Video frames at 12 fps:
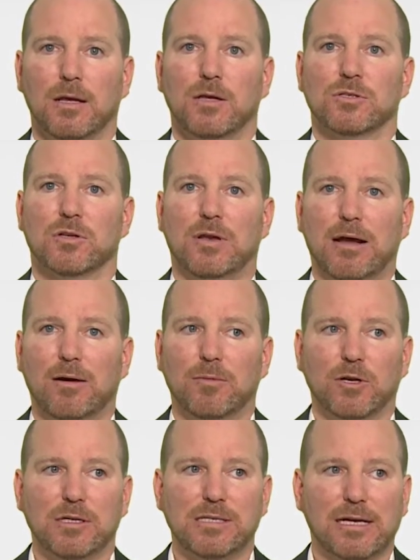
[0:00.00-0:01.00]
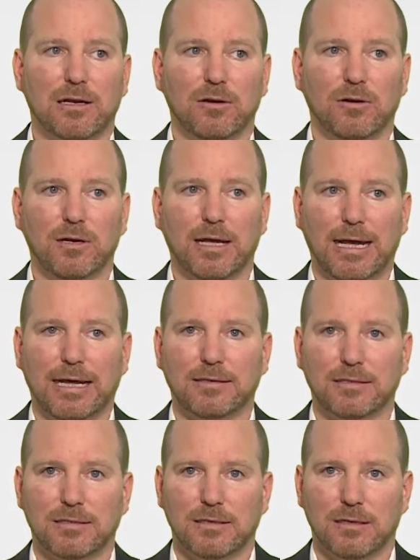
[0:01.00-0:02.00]
So now I'm going to take a look
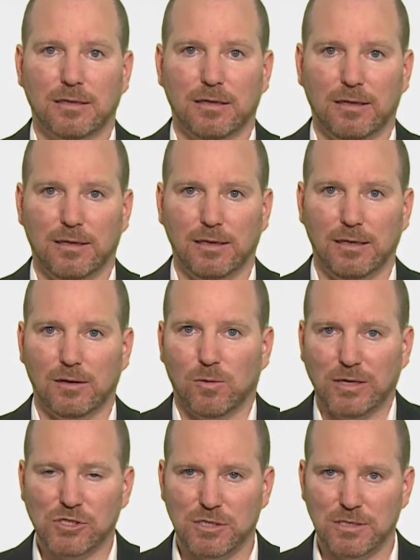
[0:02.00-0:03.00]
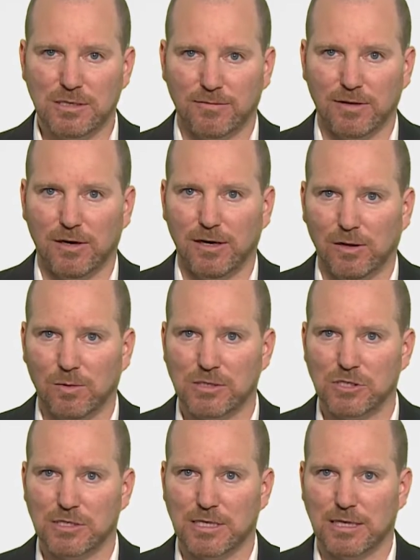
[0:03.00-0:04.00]
at the questions, if there are any
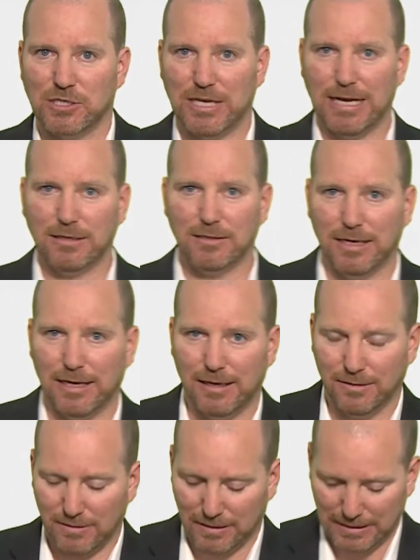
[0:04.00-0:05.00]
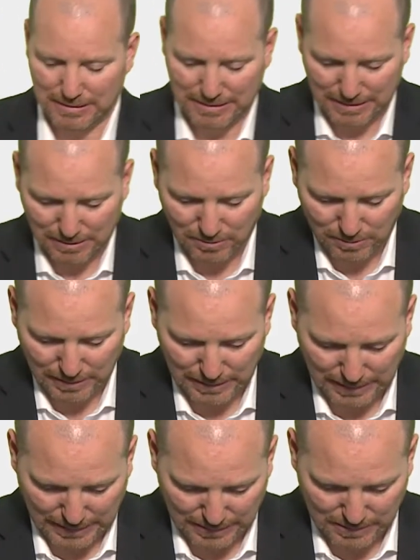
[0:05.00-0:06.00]
questions in the chat, and let's take a look
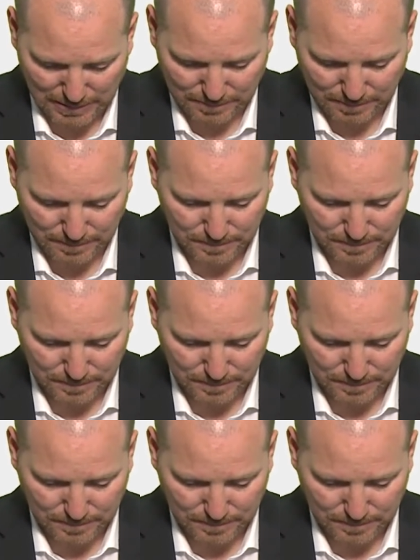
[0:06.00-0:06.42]
and answer them.